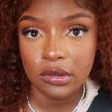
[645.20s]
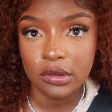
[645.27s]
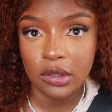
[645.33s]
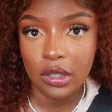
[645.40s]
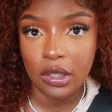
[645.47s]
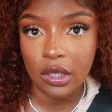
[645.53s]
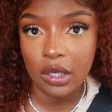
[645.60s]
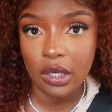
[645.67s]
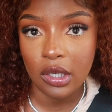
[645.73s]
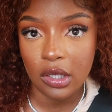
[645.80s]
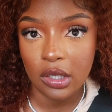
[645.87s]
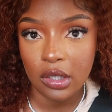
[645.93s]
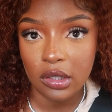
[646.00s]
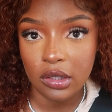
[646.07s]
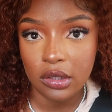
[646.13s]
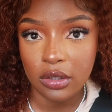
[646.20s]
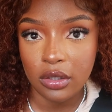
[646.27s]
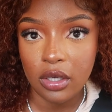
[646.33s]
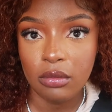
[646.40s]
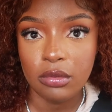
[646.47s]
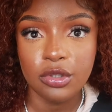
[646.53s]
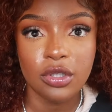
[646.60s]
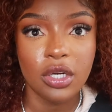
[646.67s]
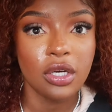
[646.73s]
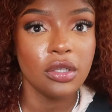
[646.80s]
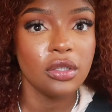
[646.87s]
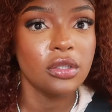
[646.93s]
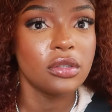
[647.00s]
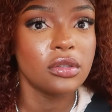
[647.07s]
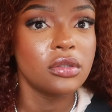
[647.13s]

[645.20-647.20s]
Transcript: yeah i'm gonna try to